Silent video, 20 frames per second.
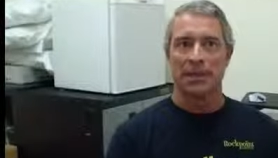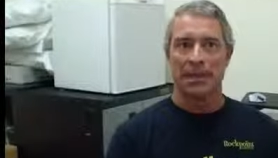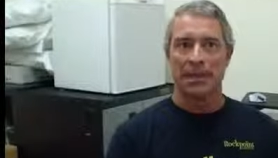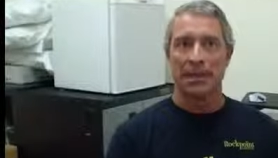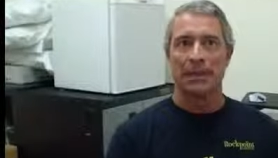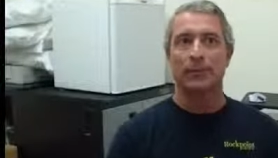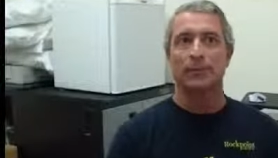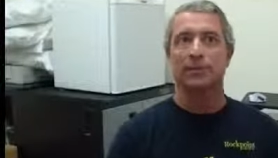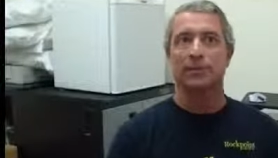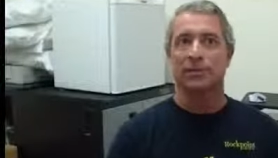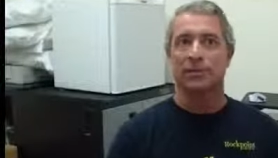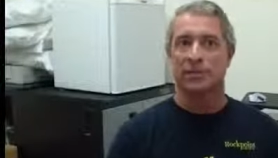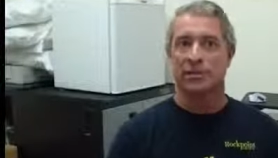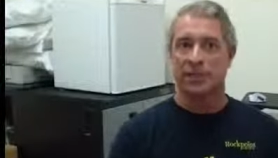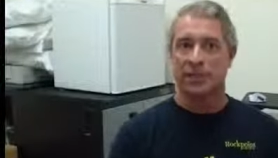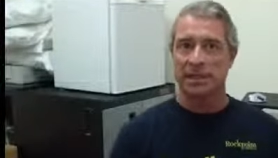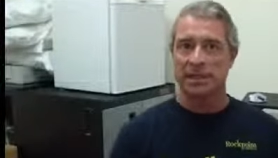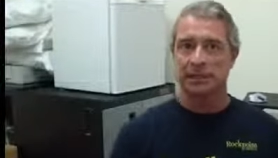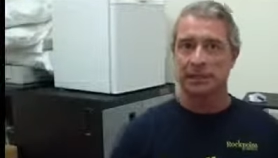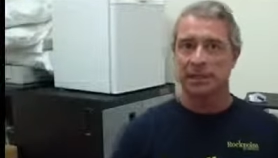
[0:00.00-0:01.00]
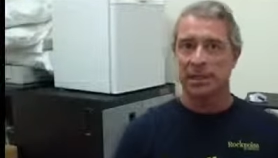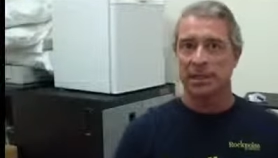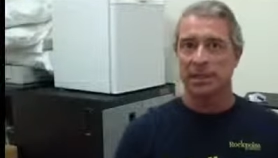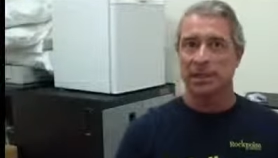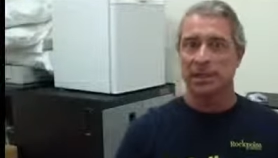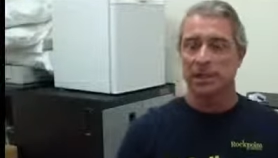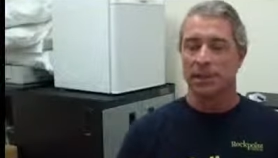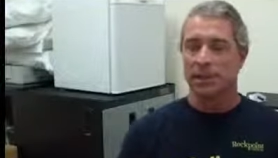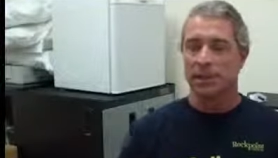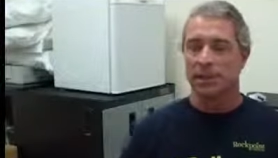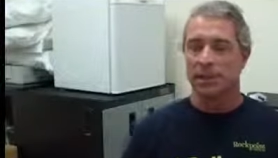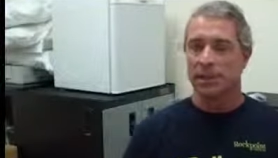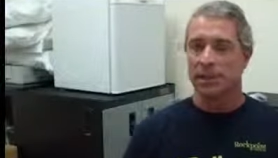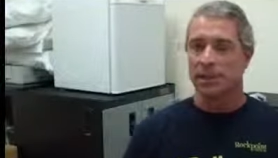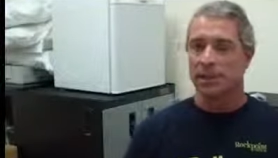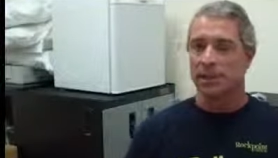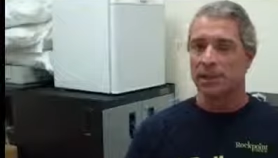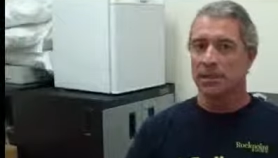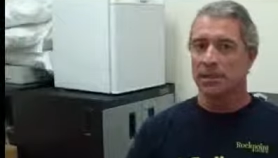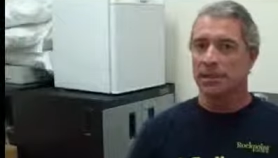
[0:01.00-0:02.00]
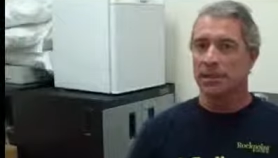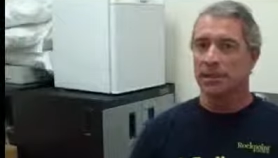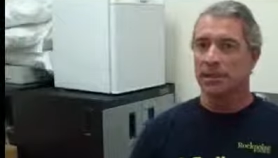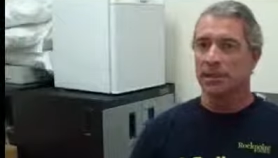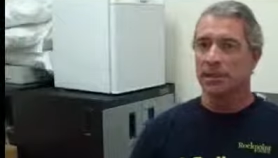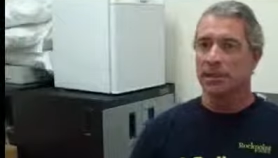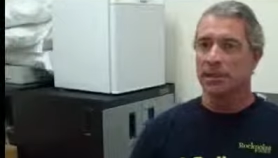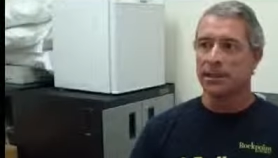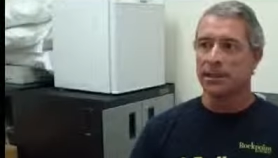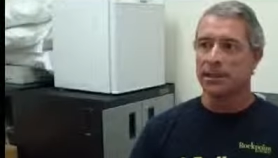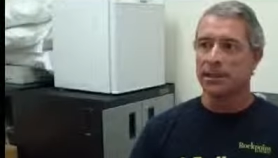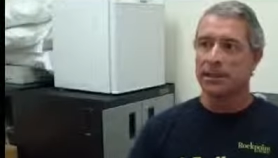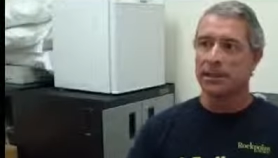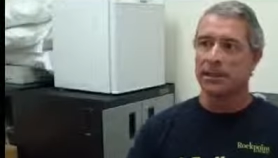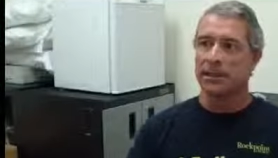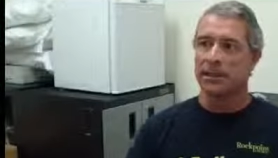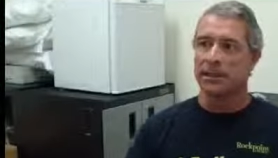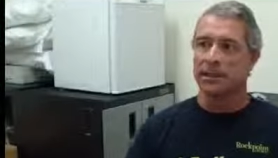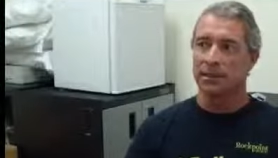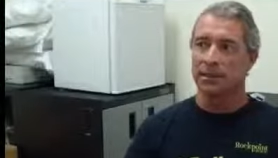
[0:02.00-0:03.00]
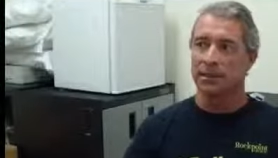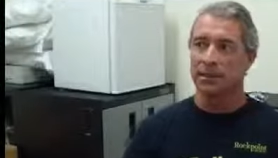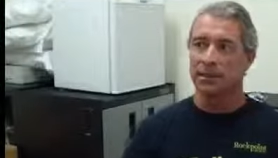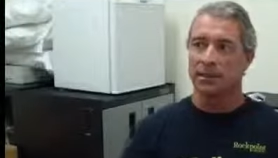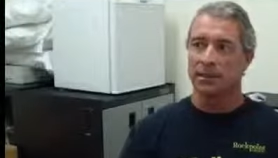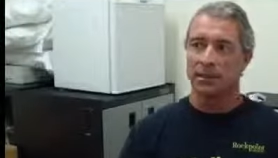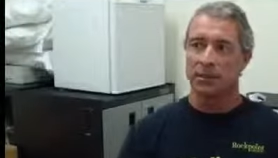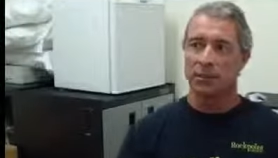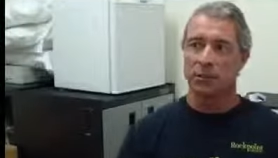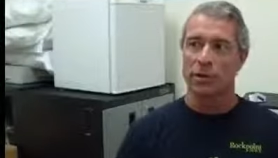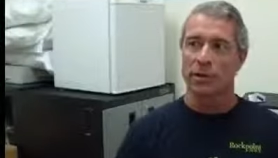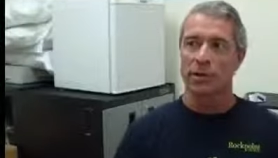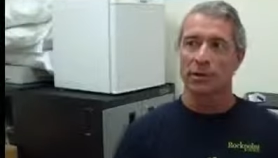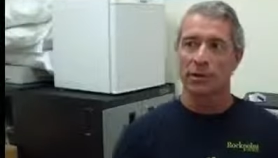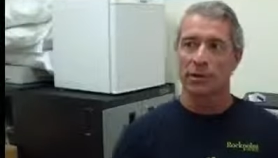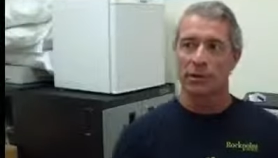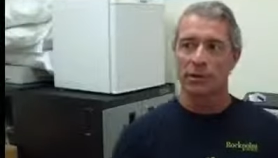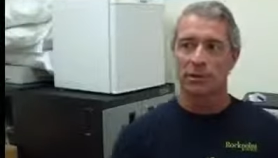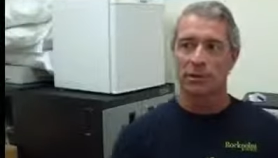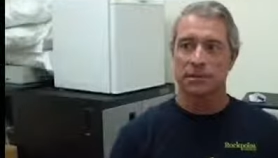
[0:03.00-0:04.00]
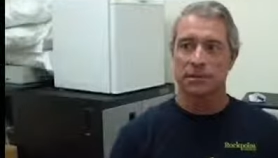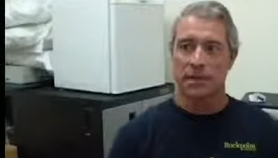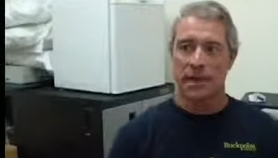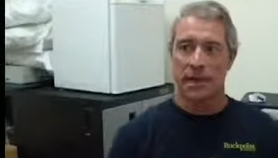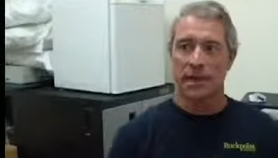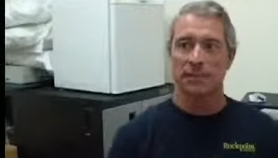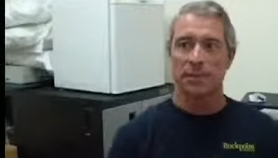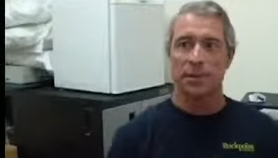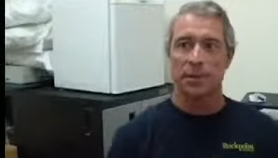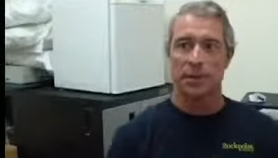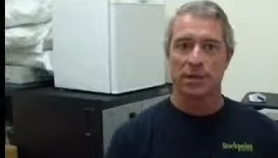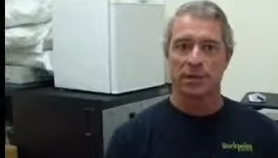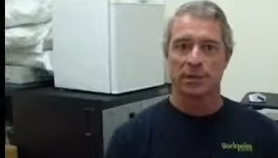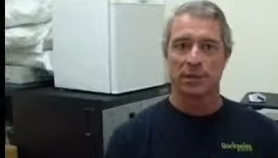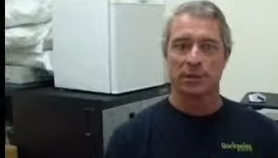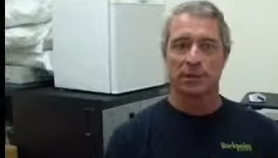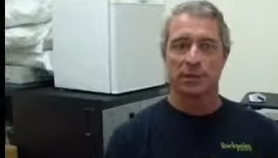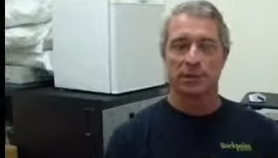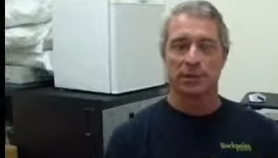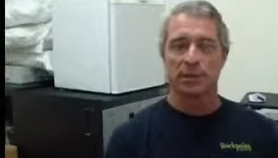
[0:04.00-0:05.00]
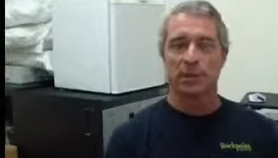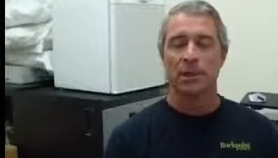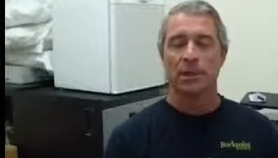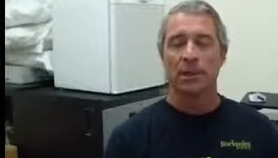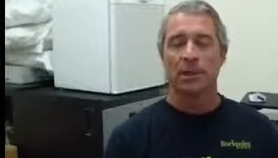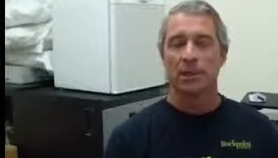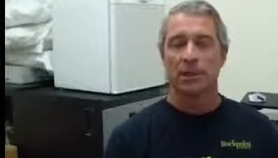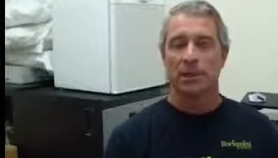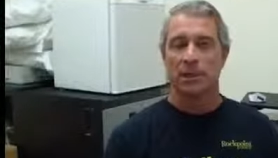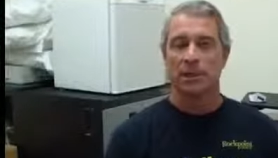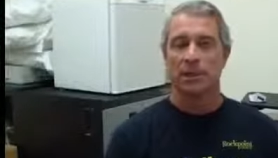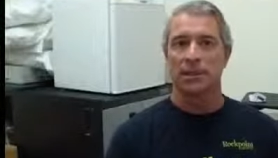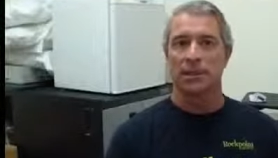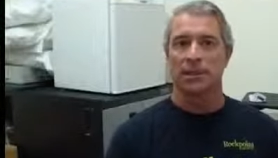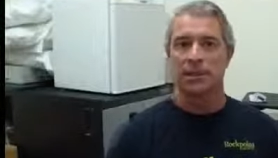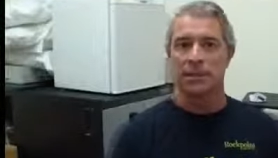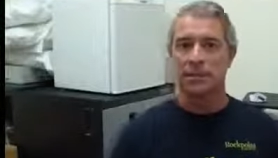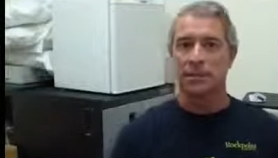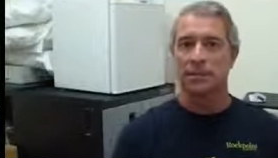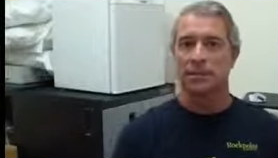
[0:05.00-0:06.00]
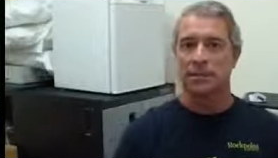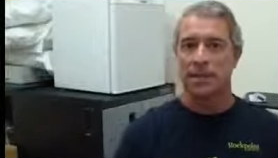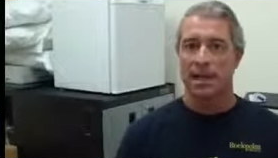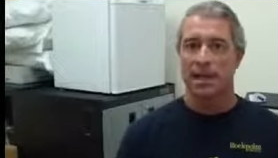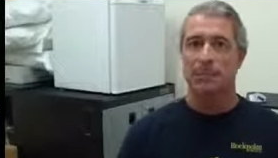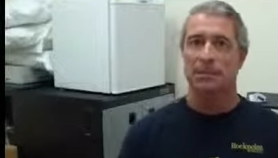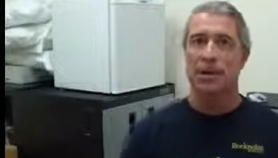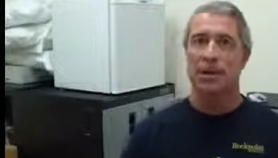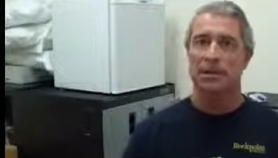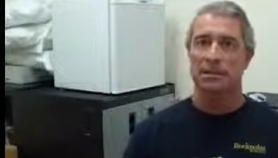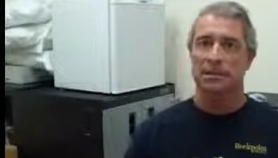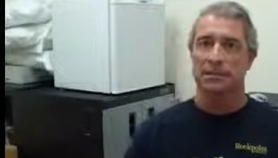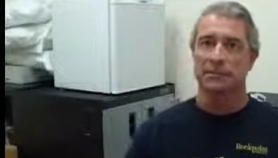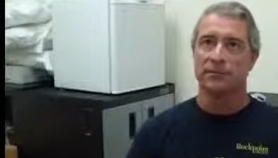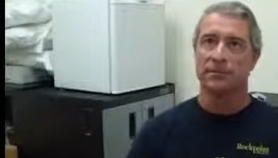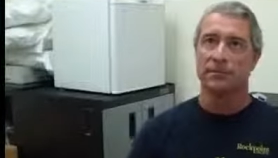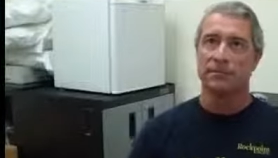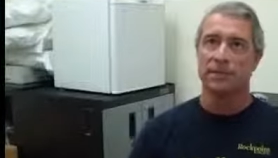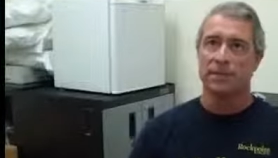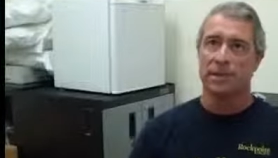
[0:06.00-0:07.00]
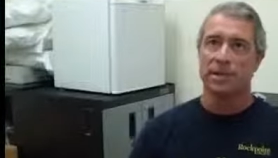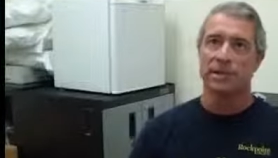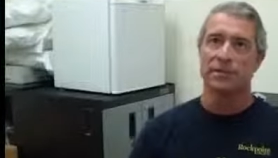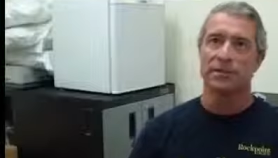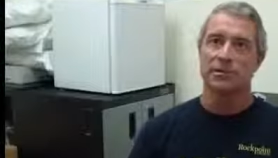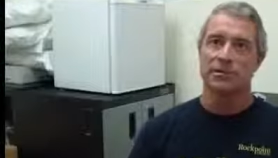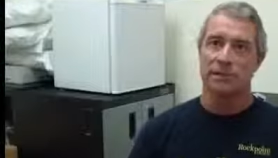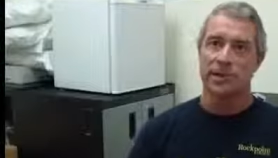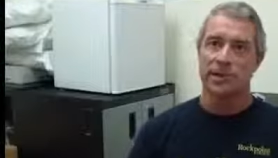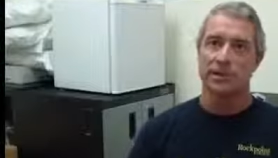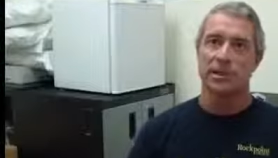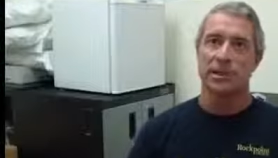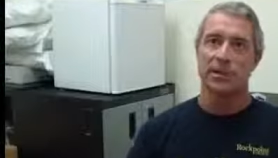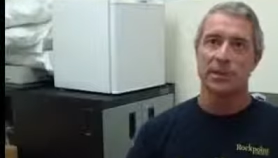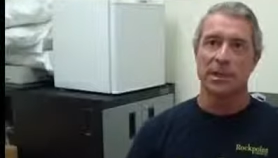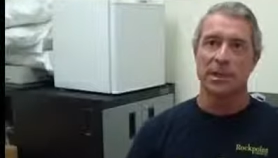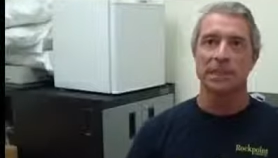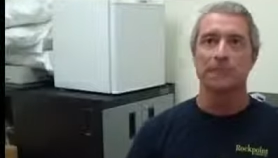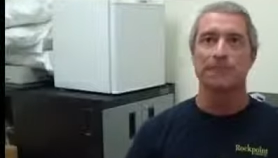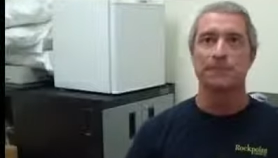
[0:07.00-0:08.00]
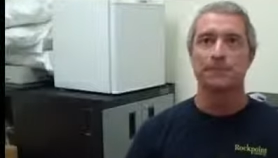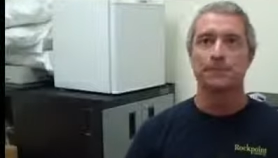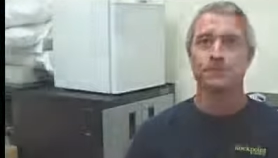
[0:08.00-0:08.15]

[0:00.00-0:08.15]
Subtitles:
being able to sleep and getting a greater time period of sleep has had a positive and tremendous effect on me.